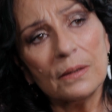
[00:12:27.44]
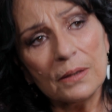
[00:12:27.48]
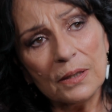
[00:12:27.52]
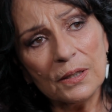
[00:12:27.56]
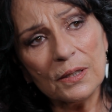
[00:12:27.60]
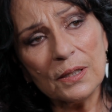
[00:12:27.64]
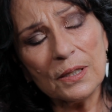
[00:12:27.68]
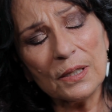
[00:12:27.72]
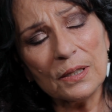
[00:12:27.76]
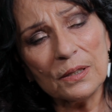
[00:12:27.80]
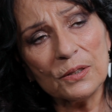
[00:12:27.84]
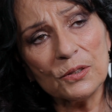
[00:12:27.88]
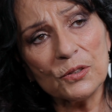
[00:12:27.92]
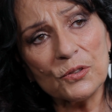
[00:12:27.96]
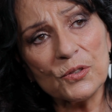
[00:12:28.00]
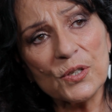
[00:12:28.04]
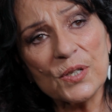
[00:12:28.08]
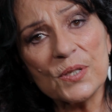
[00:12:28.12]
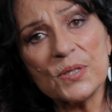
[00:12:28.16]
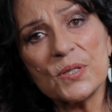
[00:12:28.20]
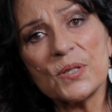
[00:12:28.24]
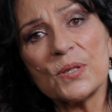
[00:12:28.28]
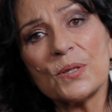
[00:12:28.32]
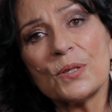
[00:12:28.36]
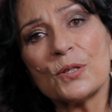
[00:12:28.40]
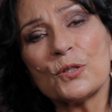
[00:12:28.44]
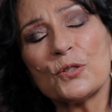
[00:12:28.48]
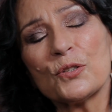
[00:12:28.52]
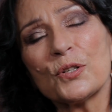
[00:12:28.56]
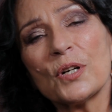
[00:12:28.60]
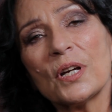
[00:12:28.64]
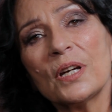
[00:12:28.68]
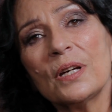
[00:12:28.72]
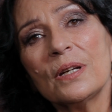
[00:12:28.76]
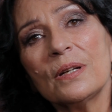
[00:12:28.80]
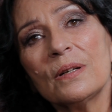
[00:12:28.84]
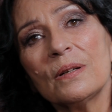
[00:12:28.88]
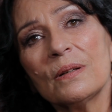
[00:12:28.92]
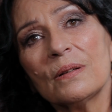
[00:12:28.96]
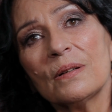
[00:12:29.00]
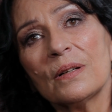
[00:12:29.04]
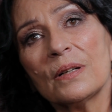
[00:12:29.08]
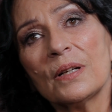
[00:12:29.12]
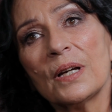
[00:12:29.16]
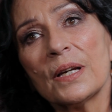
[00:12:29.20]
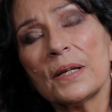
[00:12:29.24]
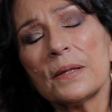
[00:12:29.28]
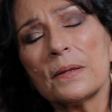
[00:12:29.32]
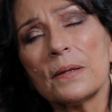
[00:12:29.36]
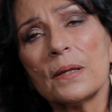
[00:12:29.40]
Little tricks of the trade
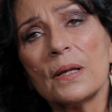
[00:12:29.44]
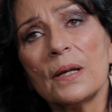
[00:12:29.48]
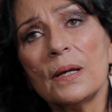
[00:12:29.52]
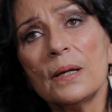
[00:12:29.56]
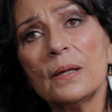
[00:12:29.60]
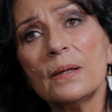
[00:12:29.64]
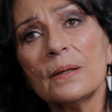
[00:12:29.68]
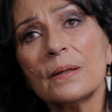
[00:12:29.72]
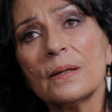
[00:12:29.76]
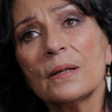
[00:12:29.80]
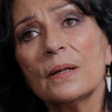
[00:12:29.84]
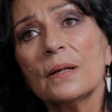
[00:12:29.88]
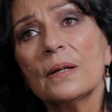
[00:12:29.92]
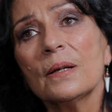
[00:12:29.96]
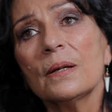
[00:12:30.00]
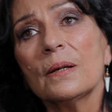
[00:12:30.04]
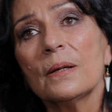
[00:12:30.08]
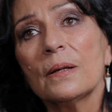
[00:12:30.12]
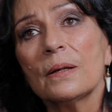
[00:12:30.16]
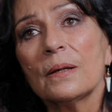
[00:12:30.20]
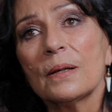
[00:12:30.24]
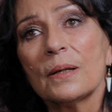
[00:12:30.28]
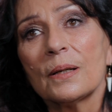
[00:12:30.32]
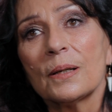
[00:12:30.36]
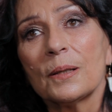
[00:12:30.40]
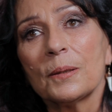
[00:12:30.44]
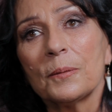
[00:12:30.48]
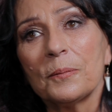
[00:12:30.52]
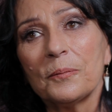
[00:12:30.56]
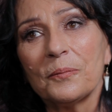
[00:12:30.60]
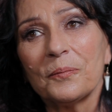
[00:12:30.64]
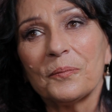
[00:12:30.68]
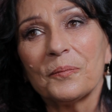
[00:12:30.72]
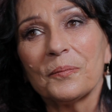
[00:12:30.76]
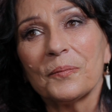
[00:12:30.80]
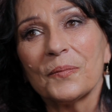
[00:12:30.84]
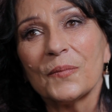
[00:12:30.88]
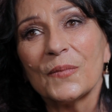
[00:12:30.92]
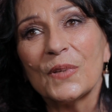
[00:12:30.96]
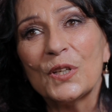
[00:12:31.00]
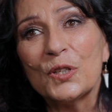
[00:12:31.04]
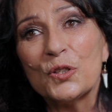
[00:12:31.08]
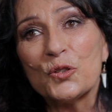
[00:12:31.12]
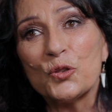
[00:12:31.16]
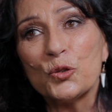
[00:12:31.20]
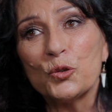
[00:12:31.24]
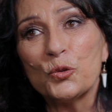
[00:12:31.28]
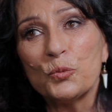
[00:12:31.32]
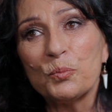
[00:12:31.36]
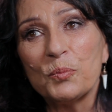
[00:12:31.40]
like that. He
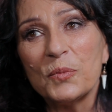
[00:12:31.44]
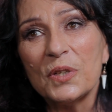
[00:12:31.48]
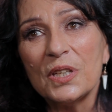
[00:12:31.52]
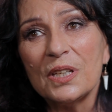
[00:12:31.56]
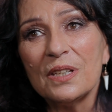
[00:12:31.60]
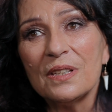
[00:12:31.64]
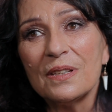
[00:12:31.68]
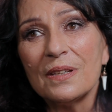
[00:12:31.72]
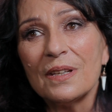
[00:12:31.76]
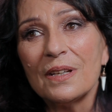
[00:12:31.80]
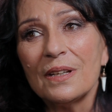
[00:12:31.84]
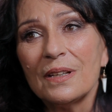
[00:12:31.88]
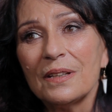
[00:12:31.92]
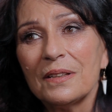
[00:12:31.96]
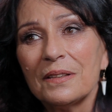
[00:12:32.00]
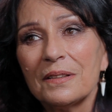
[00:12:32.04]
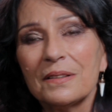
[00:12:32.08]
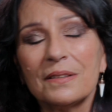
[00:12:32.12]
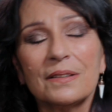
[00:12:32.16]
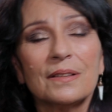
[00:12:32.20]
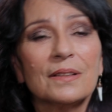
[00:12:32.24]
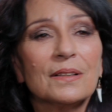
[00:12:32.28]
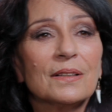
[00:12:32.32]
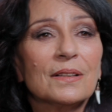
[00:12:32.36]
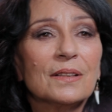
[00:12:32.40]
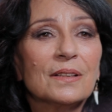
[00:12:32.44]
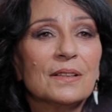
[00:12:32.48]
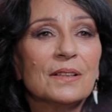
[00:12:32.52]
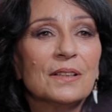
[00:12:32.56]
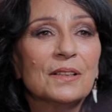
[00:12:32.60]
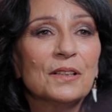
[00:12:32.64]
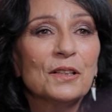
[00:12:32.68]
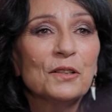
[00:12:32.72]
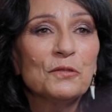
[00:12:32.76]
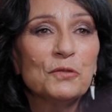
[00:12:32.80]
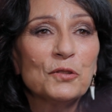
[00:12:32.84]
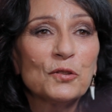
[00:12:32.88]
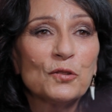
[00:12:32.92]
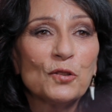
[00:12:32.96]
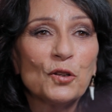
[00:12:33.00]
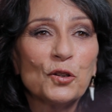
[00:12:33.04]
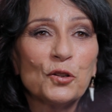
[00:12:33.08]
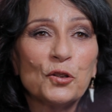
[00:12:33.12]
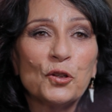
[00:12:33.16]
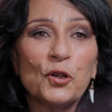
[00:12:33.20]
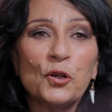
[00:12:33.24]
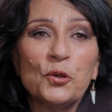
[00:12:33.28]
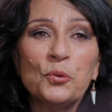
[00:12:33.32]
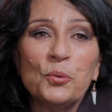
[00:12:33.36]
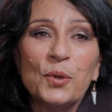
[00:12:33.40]
taught me that if you've
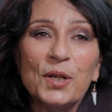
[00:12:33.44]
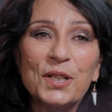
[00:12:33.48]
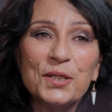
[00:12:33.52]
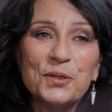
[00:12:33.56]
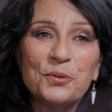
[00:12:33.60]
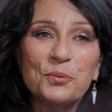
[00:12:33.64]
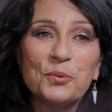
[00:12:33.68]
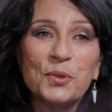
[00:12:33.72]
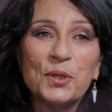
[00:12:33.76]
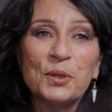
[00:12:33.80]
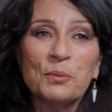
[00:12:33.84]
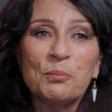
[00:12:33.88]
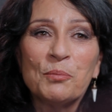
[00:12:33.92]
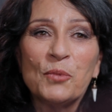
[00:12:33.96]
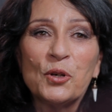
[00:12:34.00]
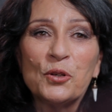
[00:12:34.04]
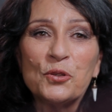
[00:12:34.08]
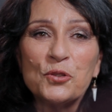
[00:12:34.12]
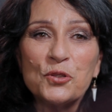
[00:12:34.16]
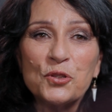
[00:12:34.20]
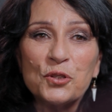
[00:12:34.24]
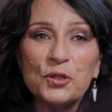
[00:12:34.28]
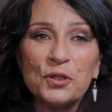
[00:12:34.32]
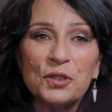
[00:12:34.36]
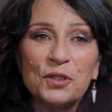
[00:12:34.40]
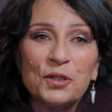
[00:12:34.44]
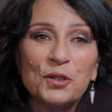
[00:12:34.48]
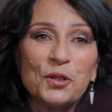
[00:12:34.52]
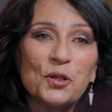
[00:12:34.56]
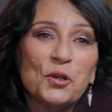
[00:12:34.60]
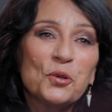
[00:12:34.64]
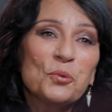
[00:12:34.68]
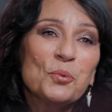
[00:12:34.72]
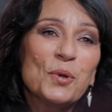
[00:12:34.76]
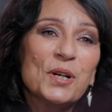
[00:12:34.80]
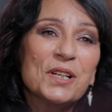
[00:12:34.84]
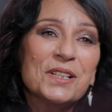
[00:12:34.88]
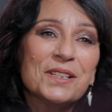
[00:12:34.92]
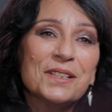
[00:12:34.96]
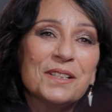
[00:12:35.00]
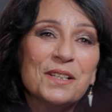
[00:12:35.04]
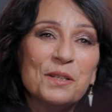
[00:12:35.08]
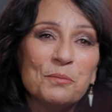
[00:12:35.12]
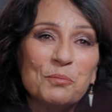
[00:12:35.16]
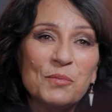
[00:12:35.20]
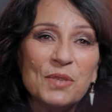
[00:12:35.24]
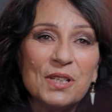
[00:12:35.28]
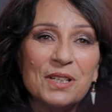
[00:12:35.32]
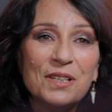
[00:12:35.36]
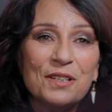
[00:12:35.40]
got no way to win a motion and no way to
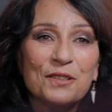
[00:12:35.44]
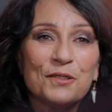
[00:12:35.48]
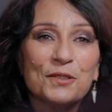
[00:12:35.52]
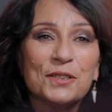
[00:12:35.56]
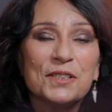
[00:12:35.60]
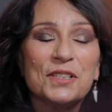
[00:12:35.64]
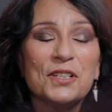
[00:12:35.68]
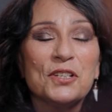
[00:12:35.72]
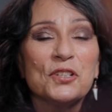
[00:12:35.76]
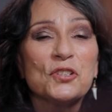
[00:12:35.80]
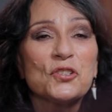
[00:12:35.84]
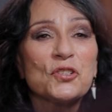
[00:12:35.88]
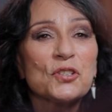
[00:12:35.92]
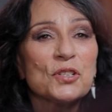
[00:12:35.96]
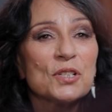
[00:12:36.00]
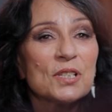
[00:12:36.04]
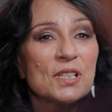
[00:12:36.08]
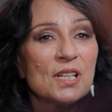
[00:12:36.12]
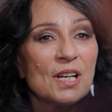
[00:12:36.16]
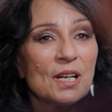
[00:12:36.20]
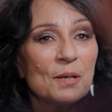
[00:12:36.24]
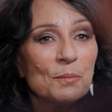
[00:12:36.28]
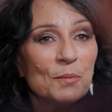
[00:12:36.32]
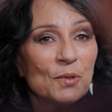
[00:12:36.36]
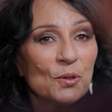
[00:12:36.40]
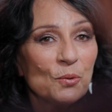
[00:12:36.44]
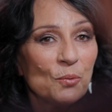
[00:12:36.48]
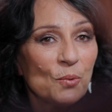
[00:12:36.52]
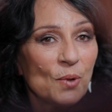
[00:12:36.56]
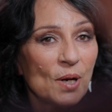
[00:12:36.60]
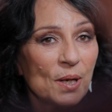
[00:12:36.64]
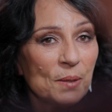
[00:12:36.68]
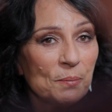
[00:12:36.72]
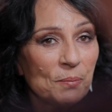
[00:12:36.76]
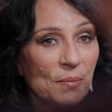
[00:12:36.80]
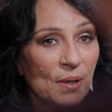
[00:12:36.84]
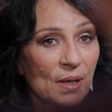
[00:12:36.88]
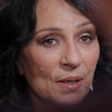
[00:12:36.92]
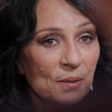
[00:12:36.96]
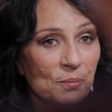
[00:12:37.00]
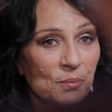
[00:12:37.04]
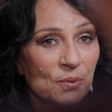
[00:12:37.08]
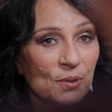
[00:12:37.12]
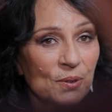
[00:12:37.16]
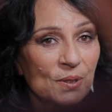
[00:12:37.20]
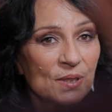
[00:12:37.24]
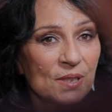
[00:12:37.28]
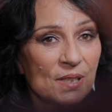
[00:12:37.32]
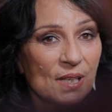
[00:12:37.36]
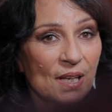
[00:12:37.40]
get media attention, table a white
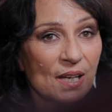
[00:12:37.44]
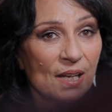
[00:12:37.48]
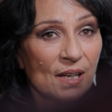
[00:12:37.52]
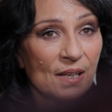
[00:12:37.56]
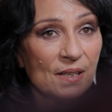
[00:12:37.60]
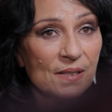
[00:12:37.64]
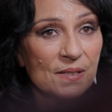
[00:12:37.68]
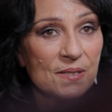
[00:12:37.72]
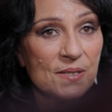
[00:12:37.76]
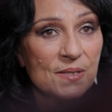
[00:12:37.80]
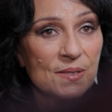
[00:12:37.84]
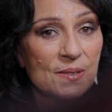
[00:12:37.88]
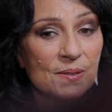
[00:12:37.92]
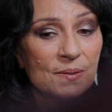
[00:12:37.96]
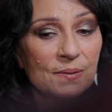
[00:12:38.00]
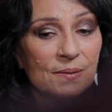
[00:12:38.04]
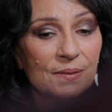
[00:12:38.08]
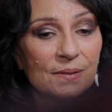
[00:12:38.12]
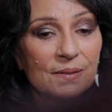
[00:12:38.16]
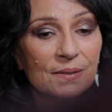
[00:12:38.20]
paper in the House.